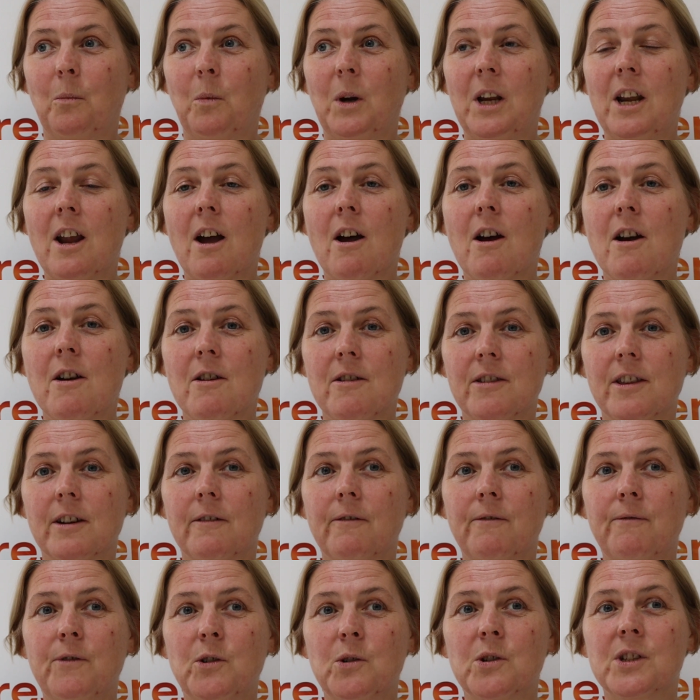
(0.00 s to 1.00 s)
We know that
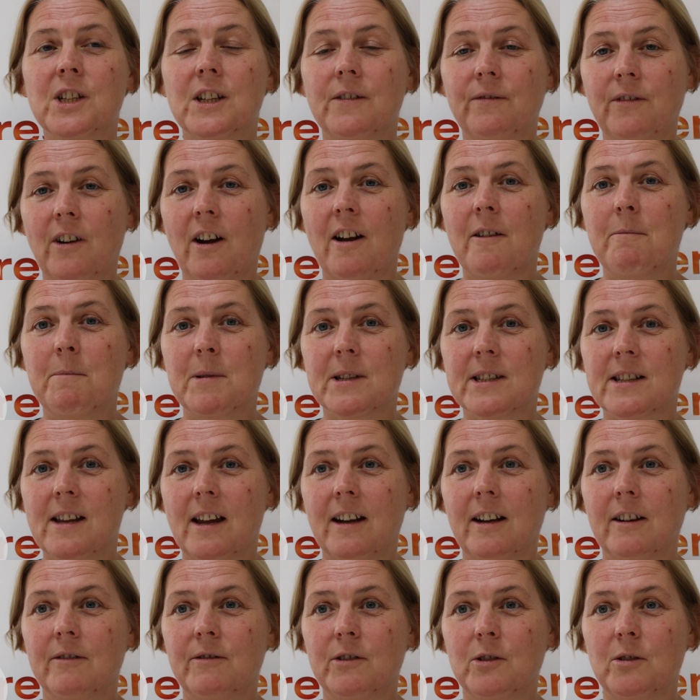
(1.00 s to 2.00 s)

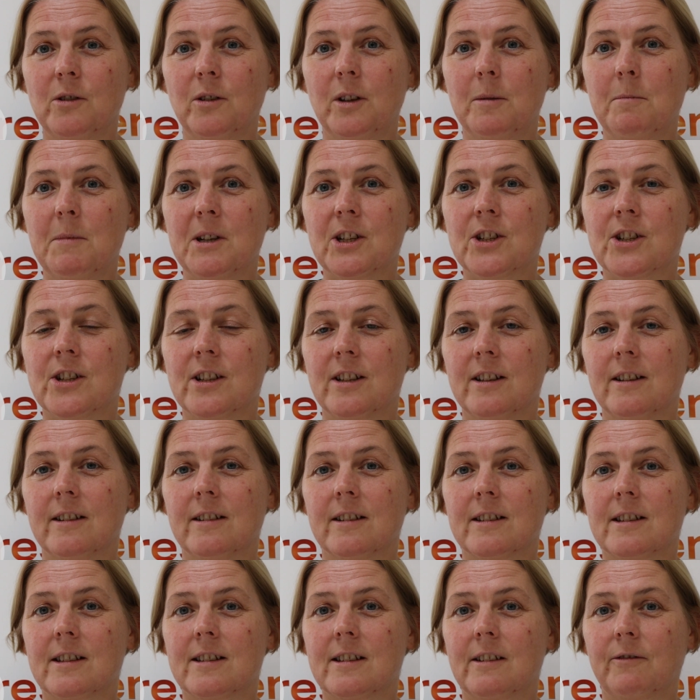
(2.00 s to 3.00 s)
45% of all
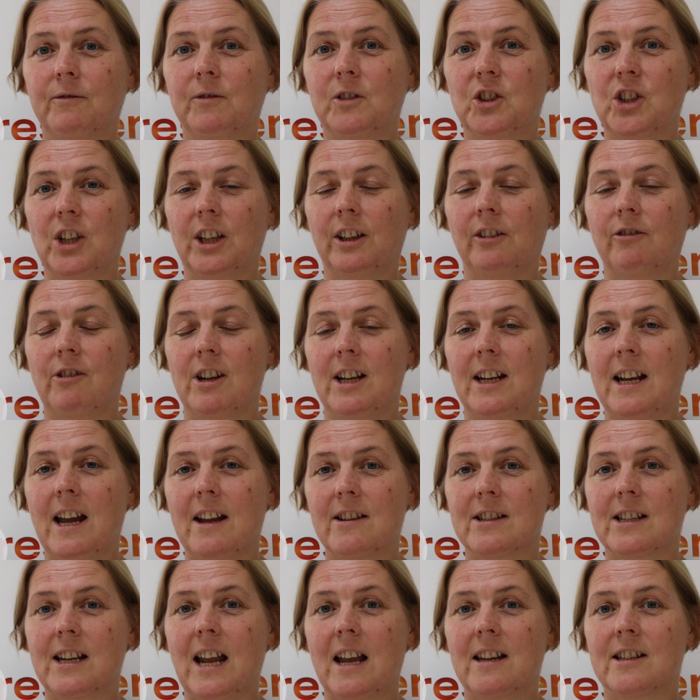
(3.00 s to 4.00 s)
emissions,
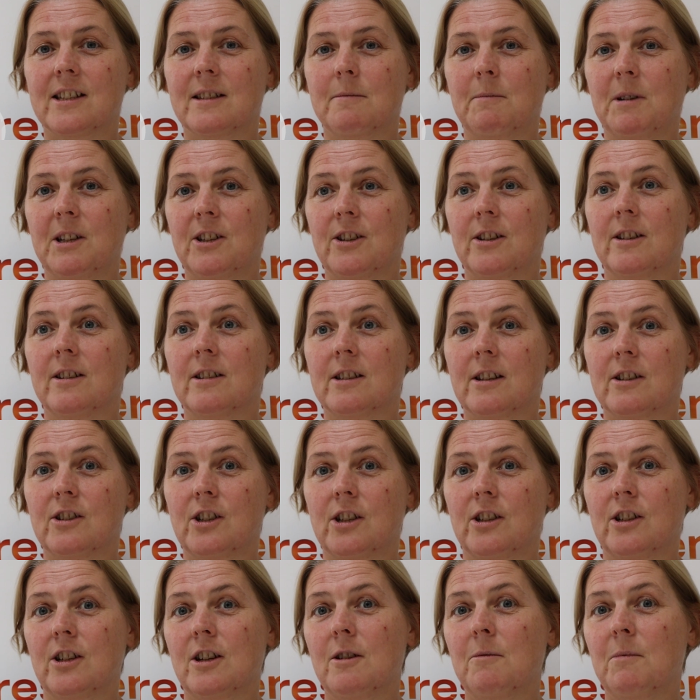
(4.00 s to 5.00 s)
greenhouse gas emissions, are
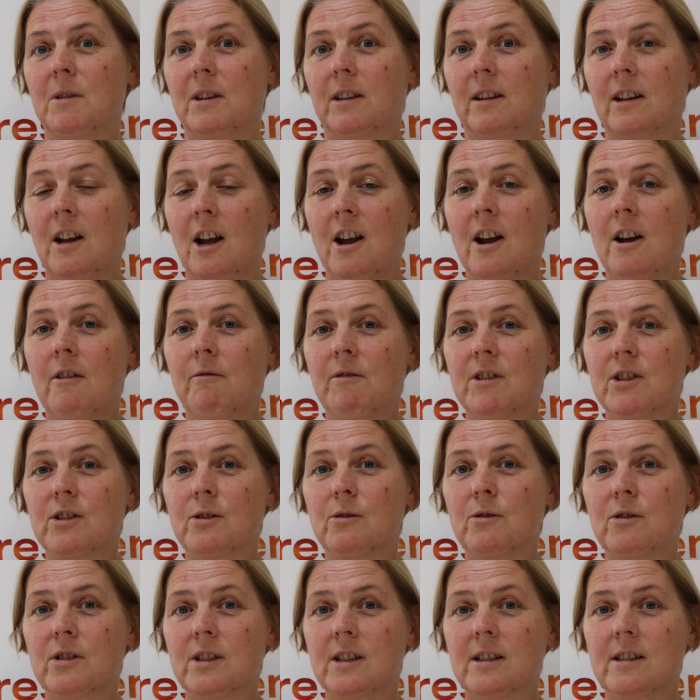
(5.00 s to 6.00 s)
to do with
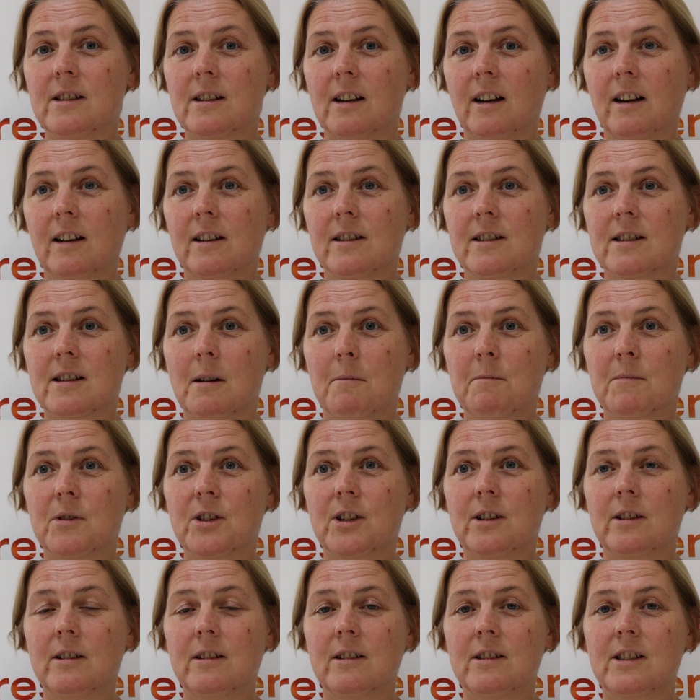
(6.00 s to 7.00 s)
resources and
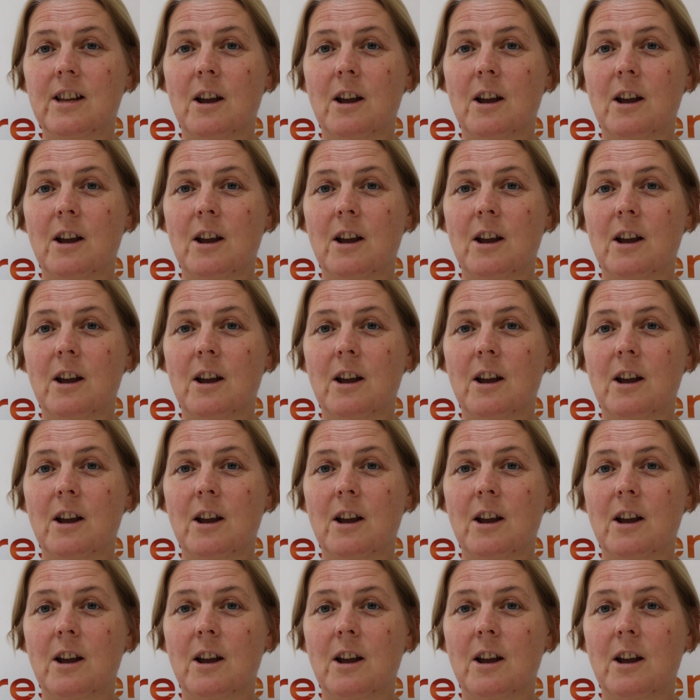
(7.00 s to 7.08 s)
consumption.